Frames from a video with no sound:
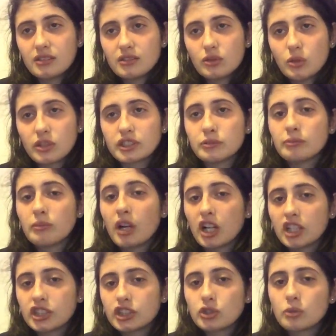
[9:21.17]
towards
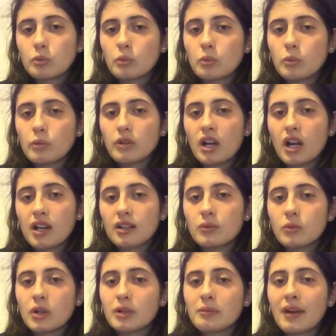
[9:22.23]
March,
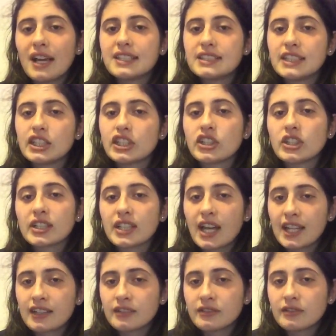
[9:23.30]
when my secret
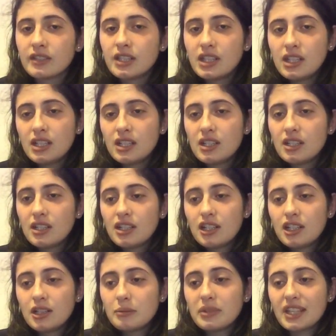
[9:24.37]
kind of
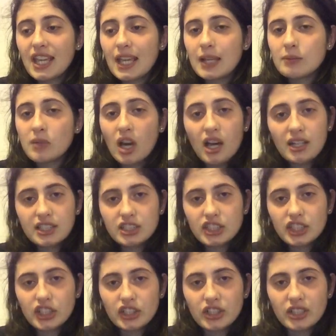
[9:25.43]
became not a
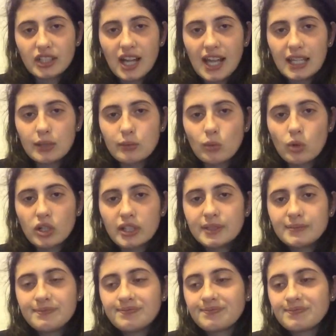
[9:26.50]
secret
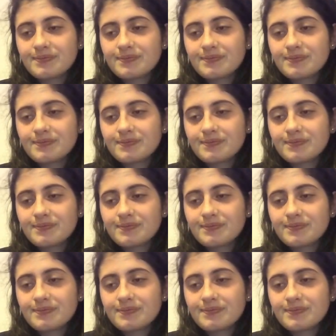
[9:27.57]
anymore.